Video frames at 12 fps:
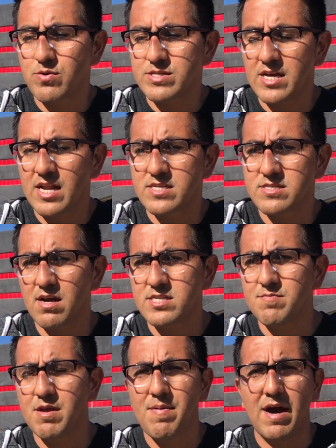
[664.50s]
always kind of
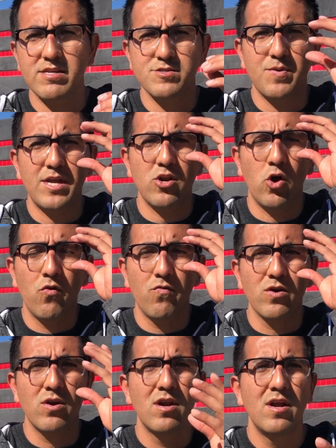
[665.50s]
talked to me about is being
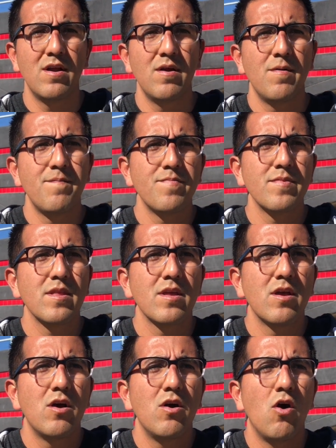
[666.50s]

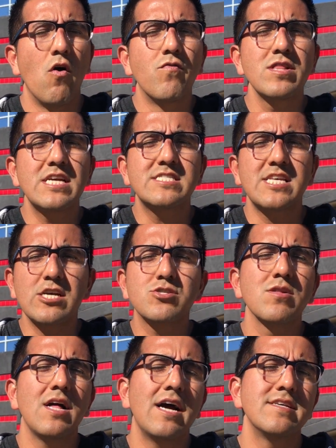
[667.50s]
overly
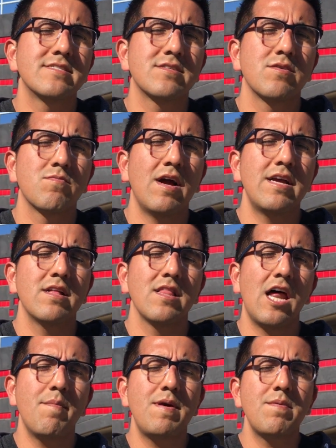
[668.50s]
sexualized, right? A
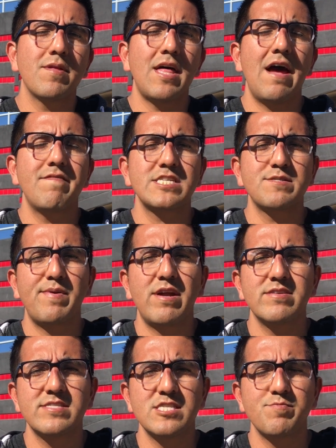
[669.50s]
lot of people that have
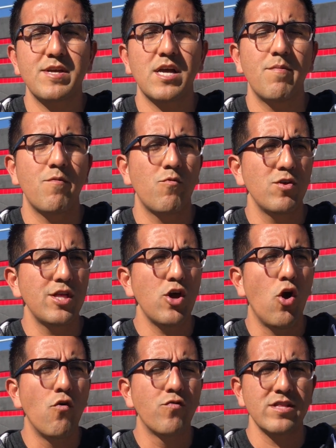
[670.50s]
experienced this become really
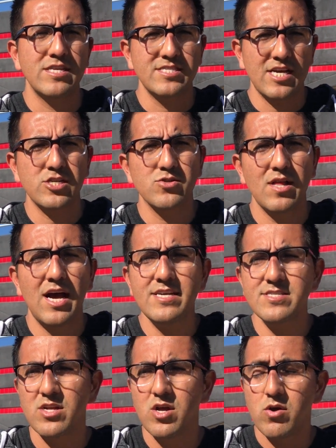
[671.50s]
overly
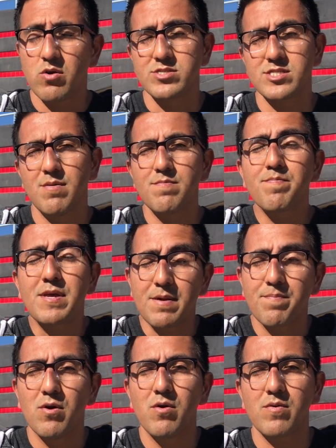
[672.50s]
sexualized, or some
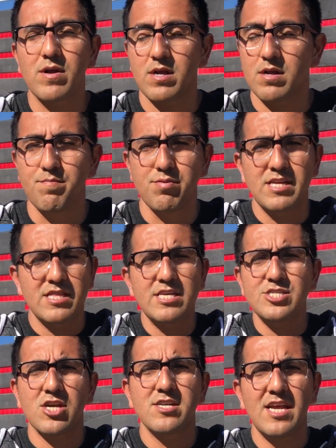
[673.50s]
people
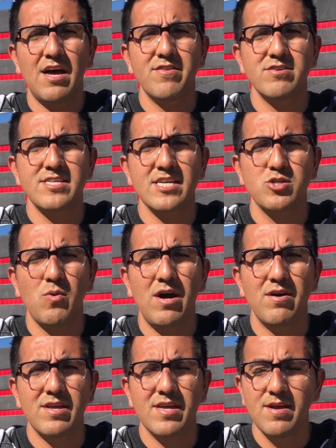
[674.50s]
completely shut down their
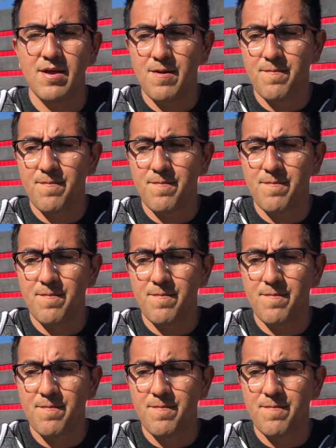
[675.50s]
sexuality